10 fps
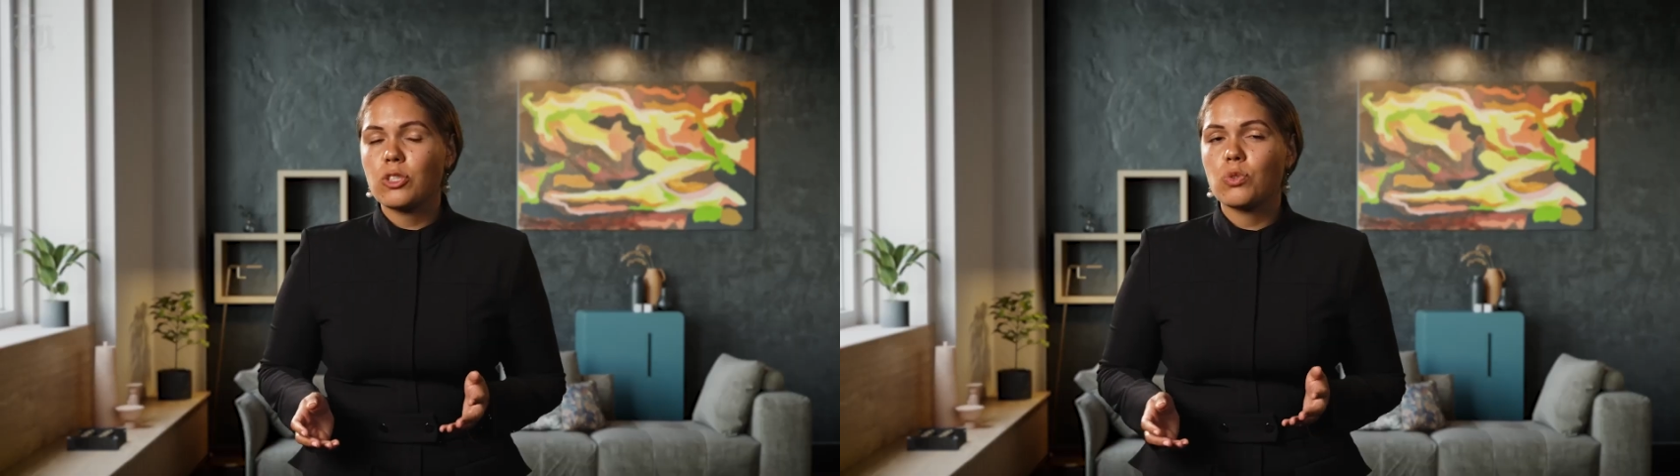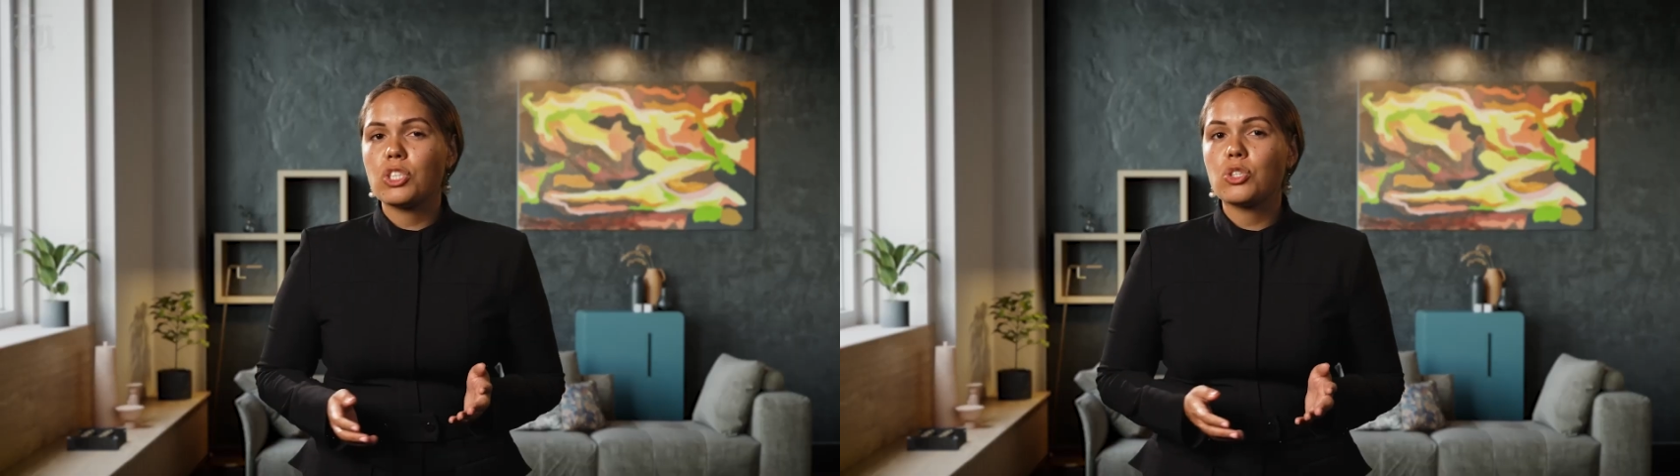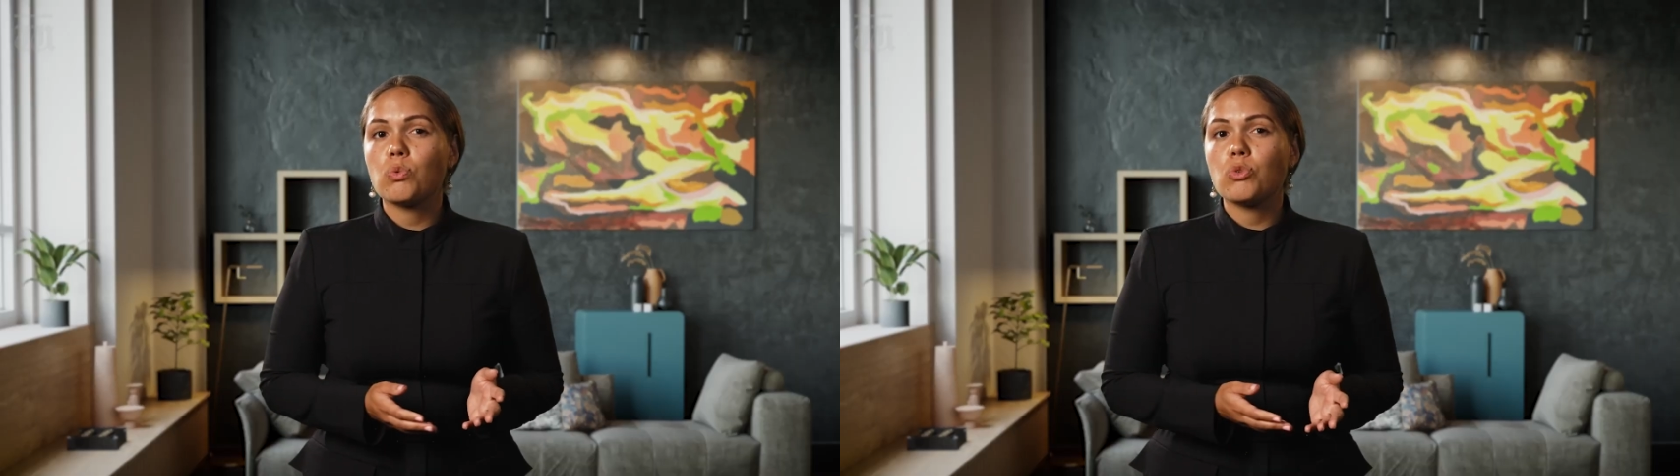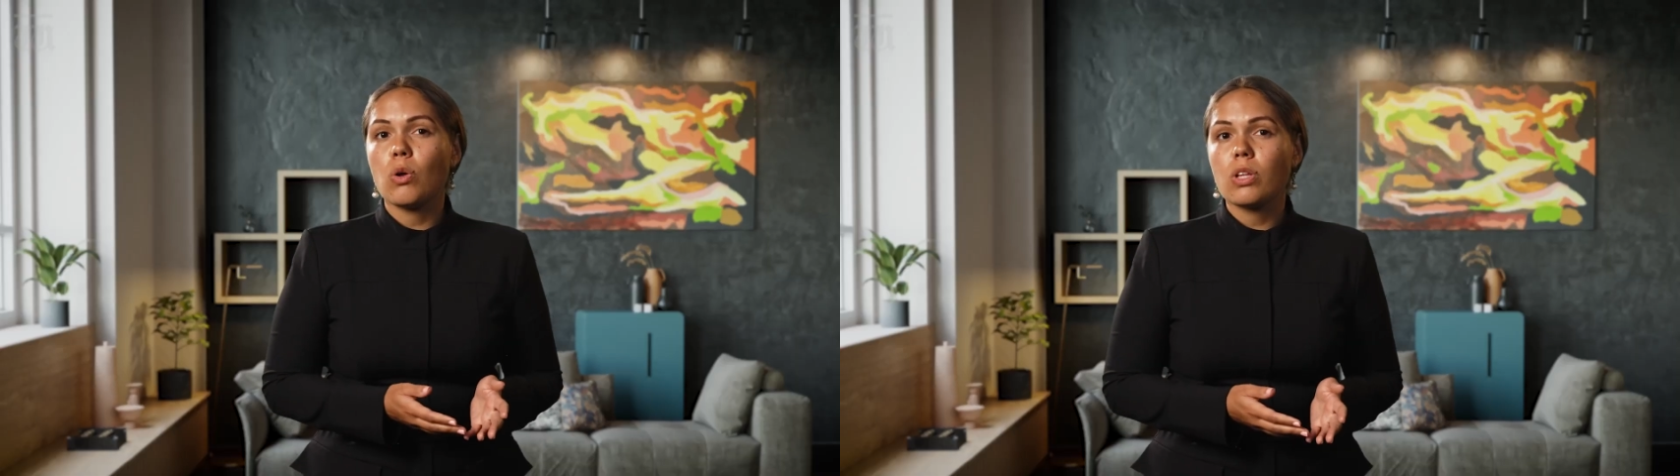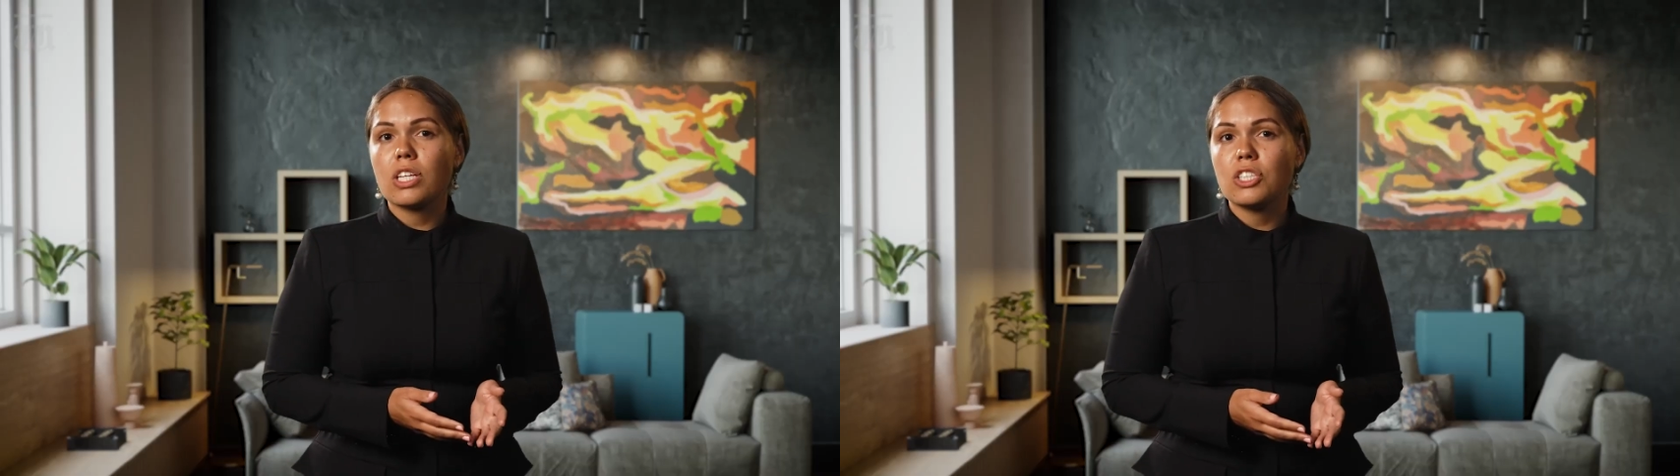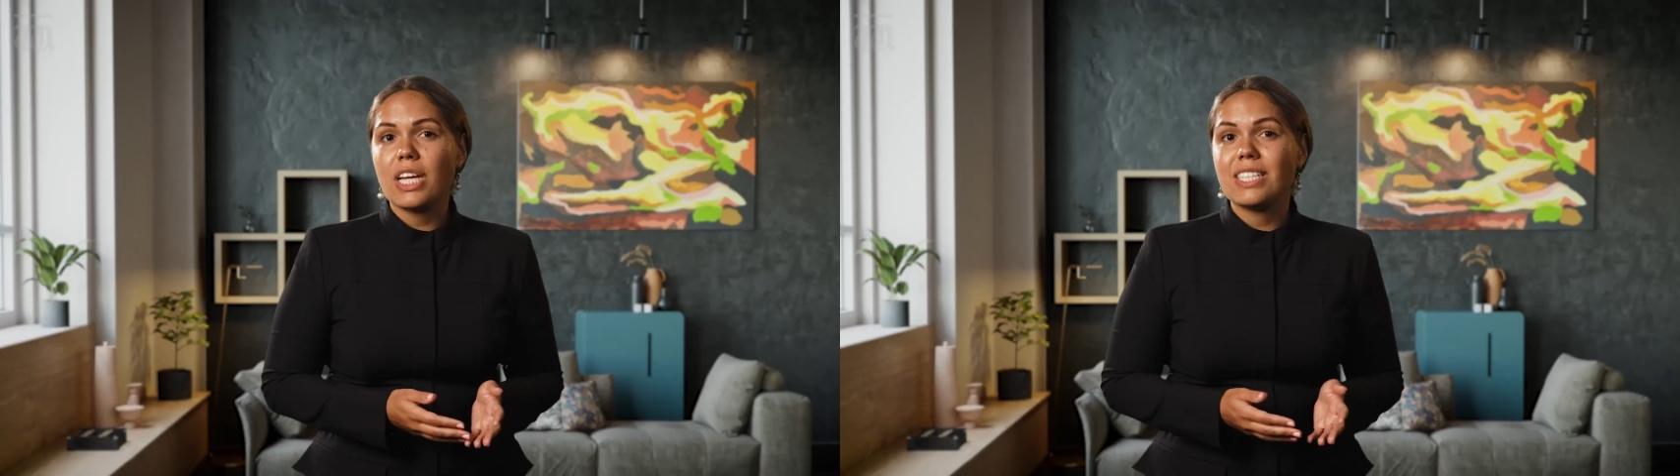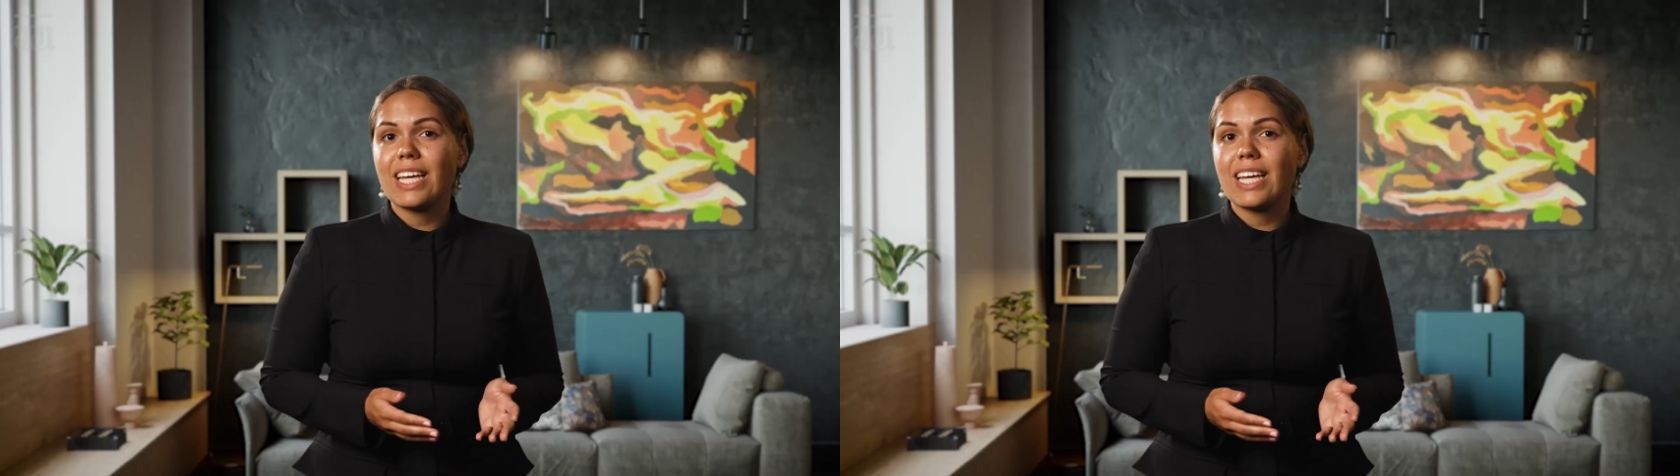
traditional knowledge and